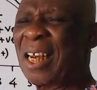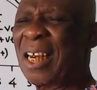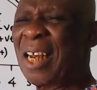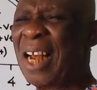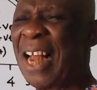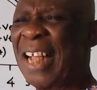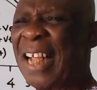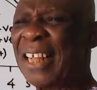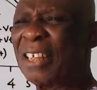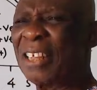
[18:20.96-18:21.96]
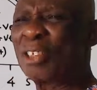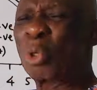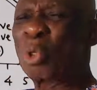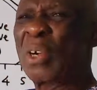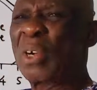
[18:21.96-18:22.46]
likes to do his
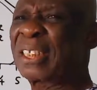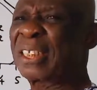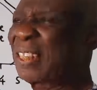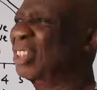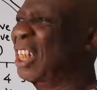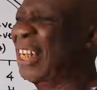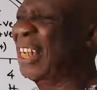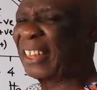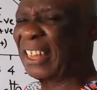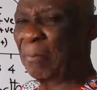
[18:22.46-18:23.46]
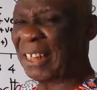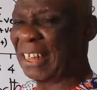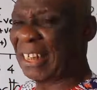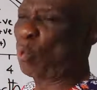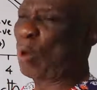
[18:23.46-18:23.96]
things in a systematic
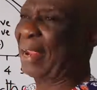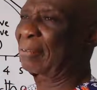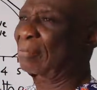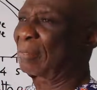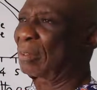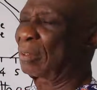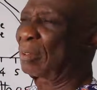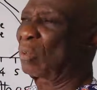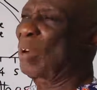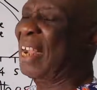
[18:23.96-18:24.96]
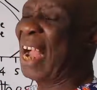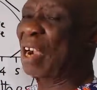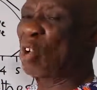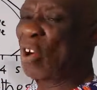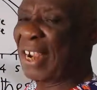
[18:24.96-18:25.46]
way. We
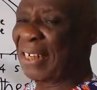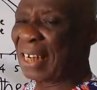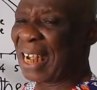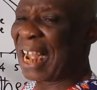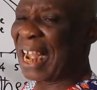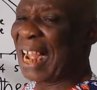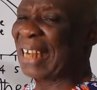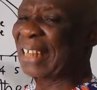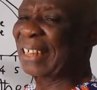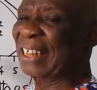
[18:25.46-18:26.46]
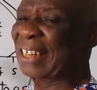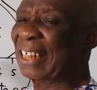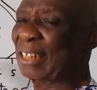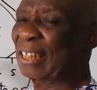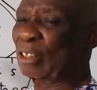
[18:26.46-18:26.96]
are going
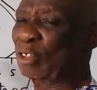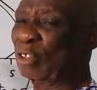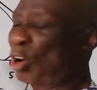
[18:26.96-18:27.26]
anti-clockwise from the